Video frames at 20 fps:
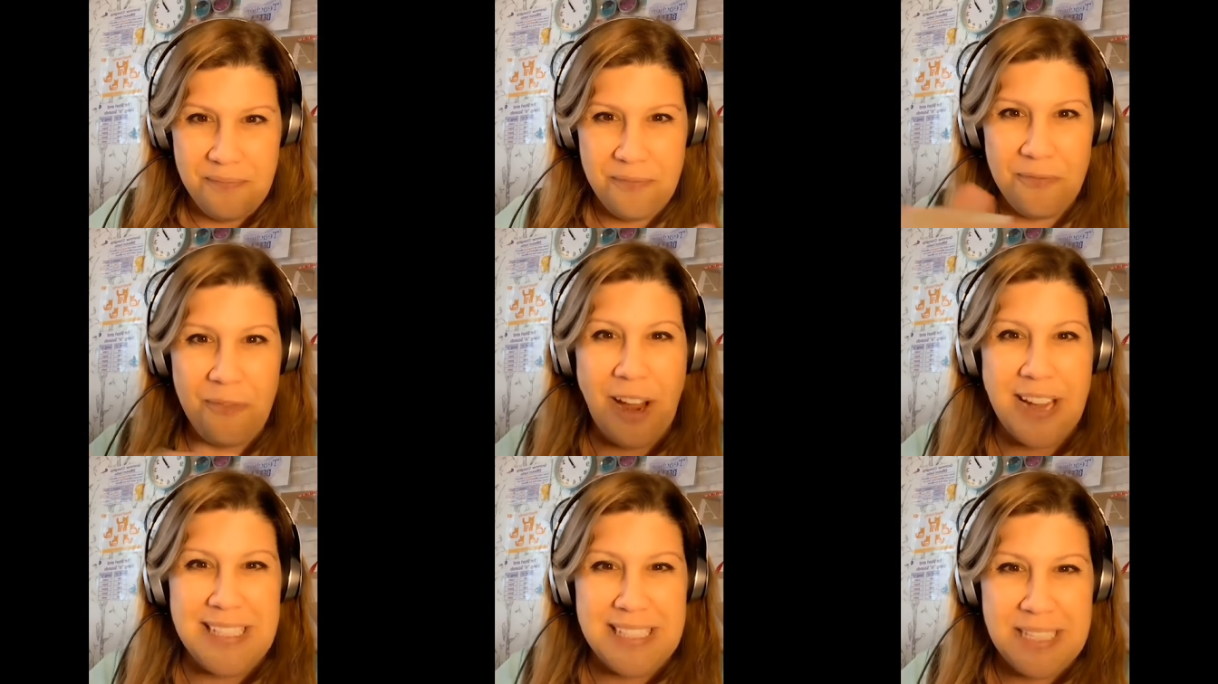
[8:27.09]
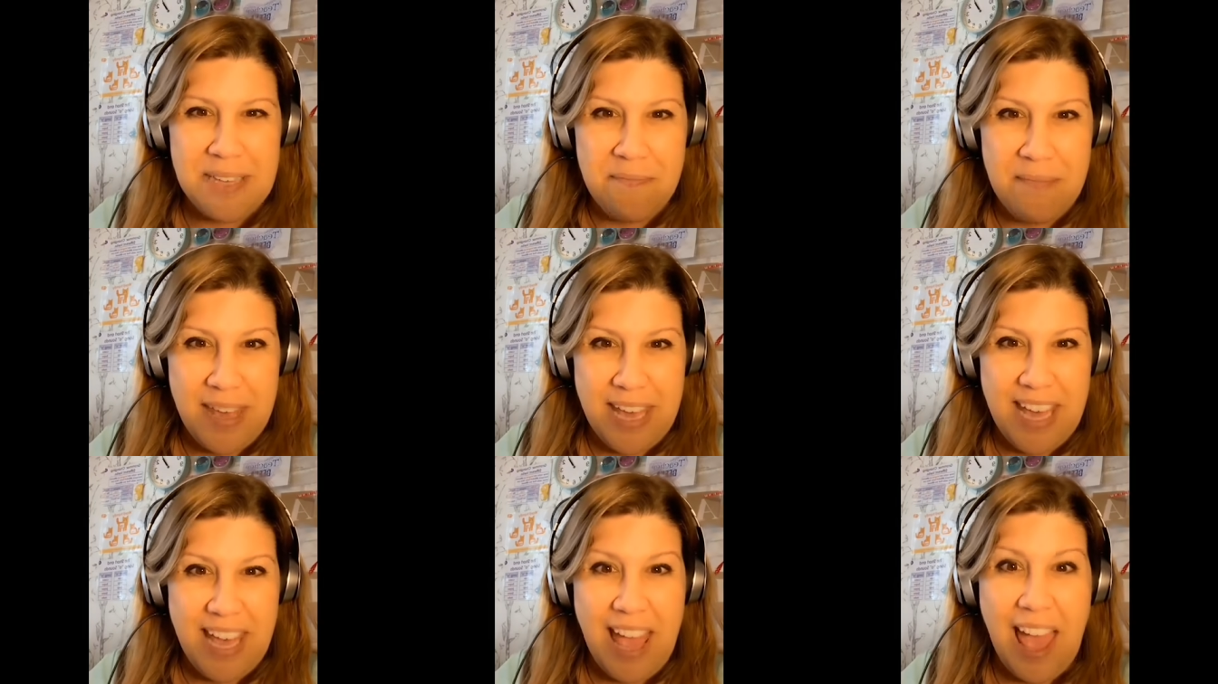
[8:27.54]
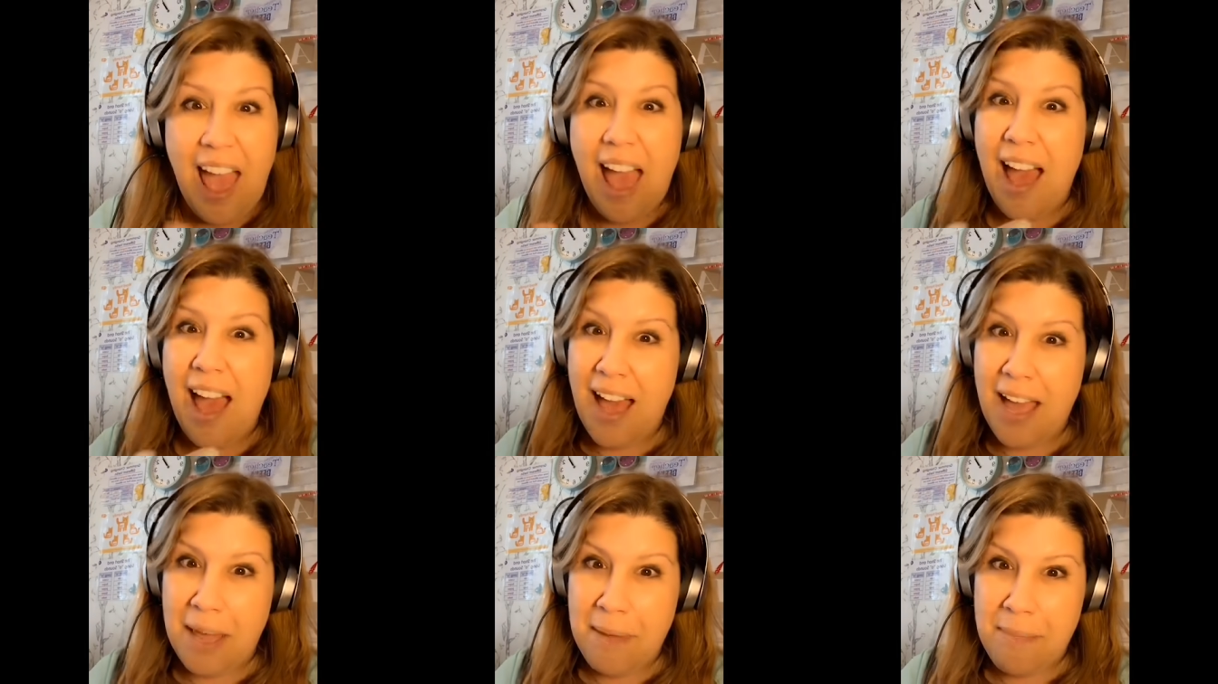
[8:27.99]
Write to me.
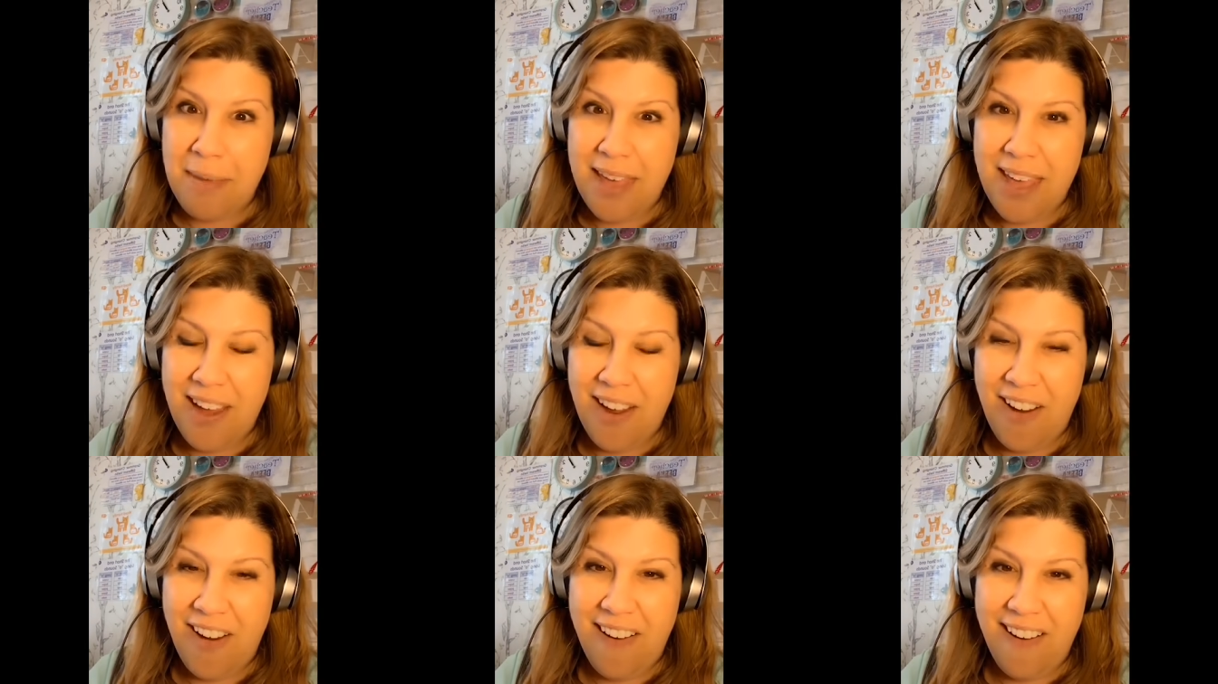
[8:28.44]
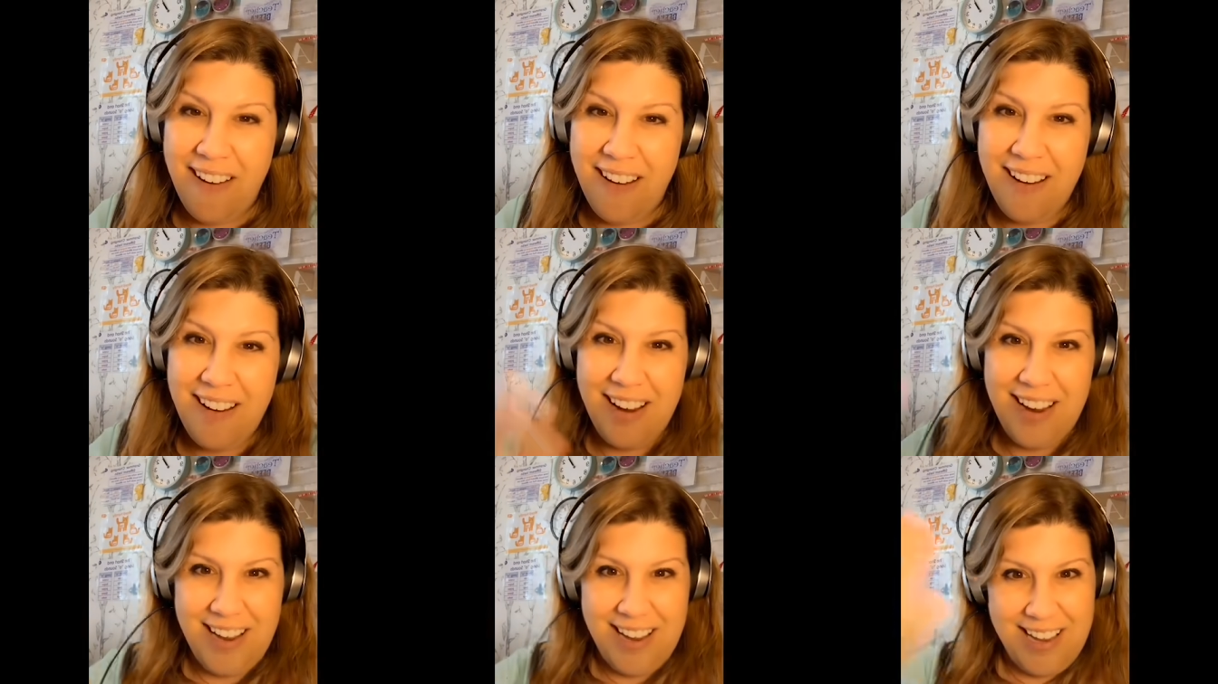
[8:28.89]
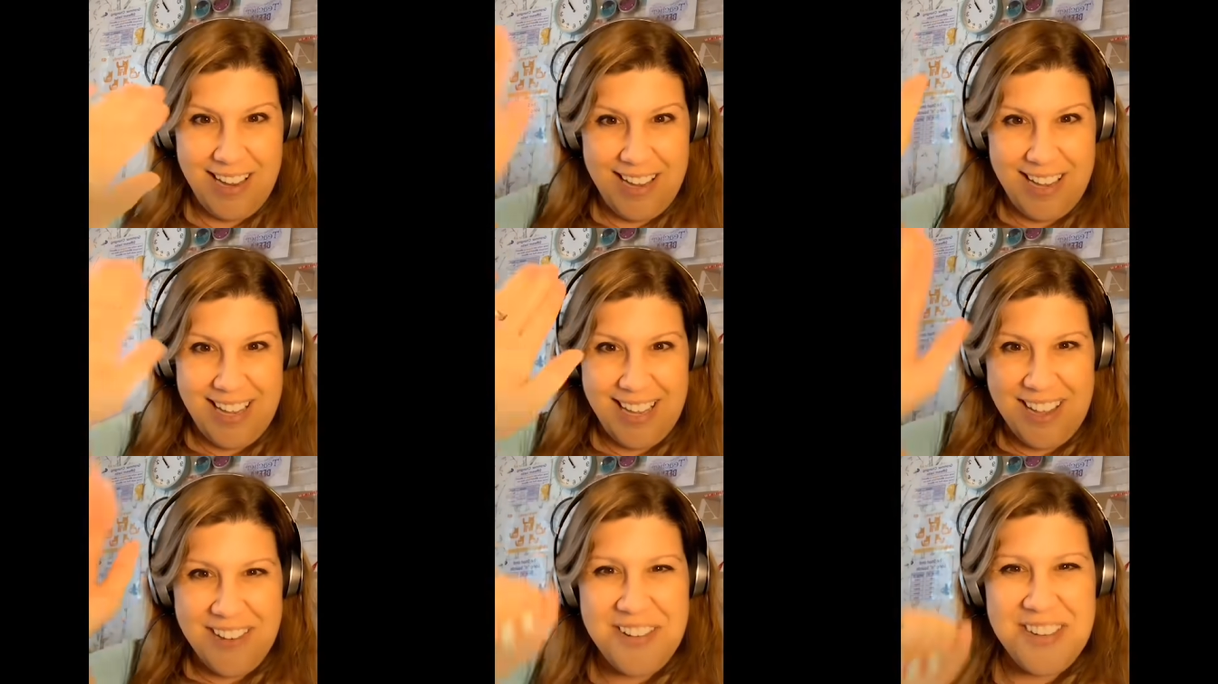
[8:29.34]
I'm here.
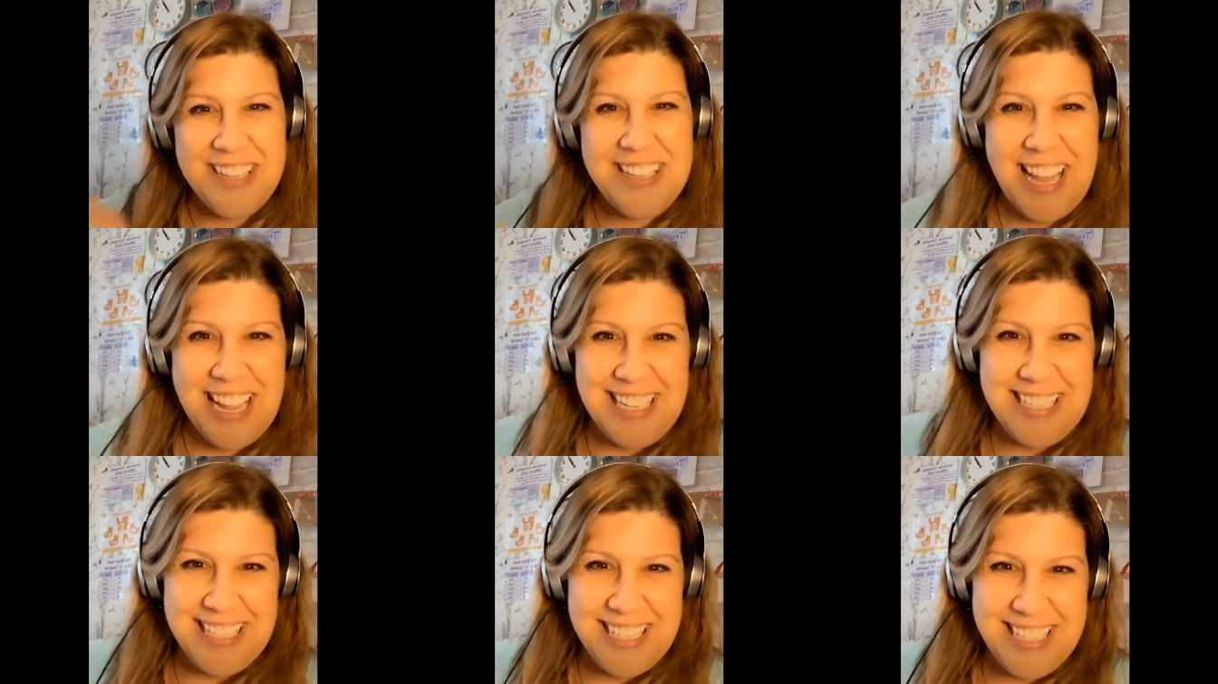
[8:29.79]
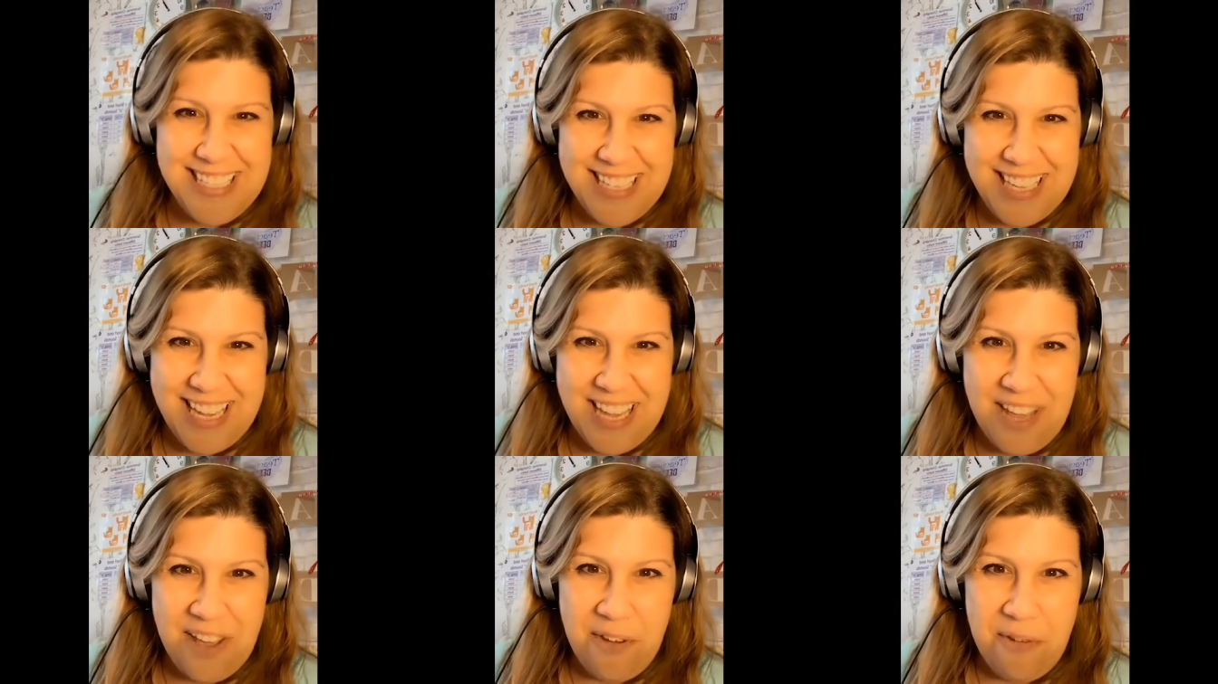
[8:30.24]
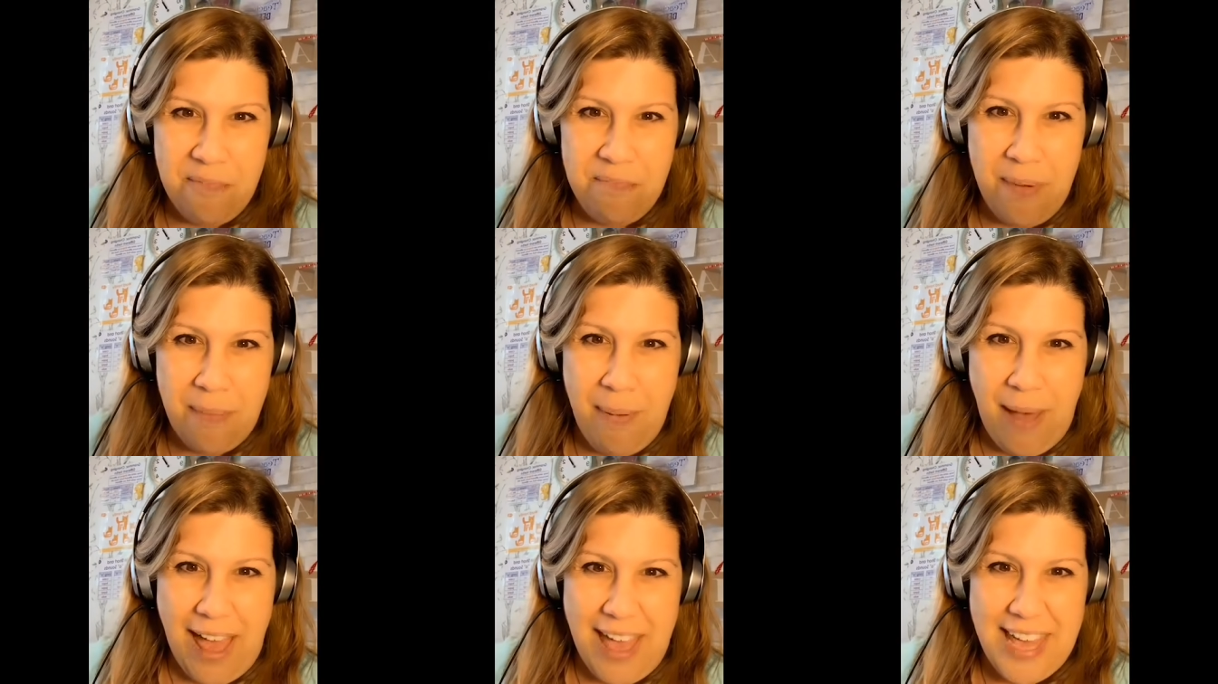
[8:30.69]
It was nice to see you.
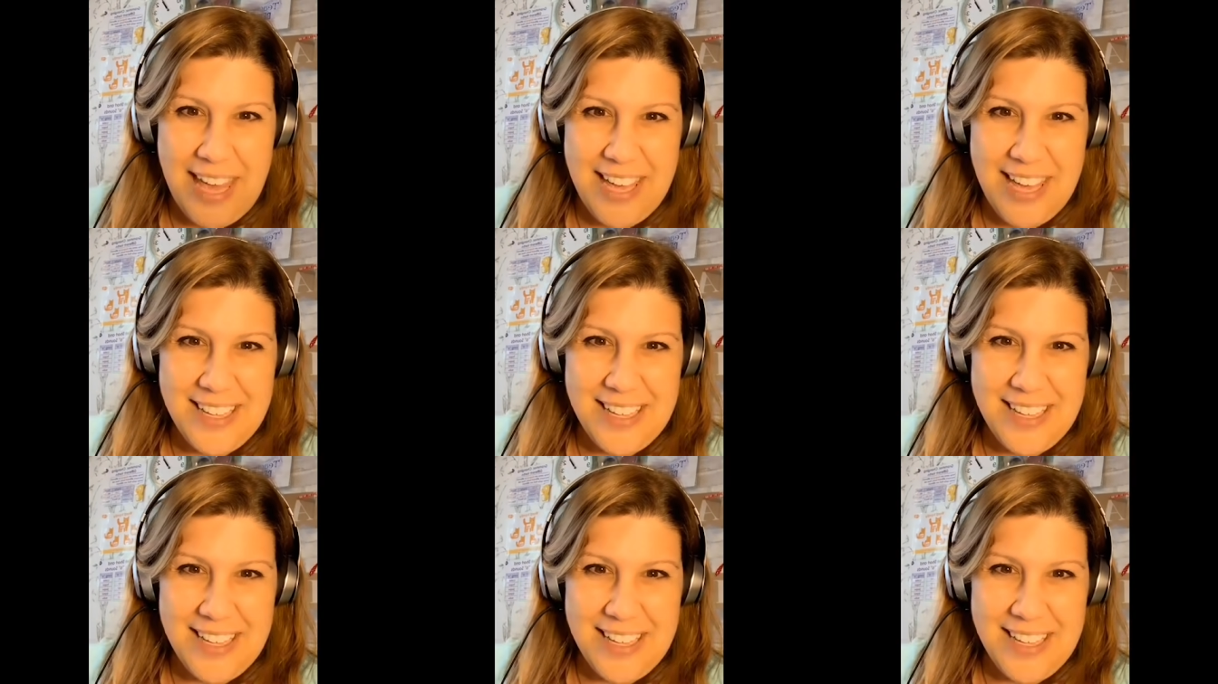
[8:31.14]
Bye-bye.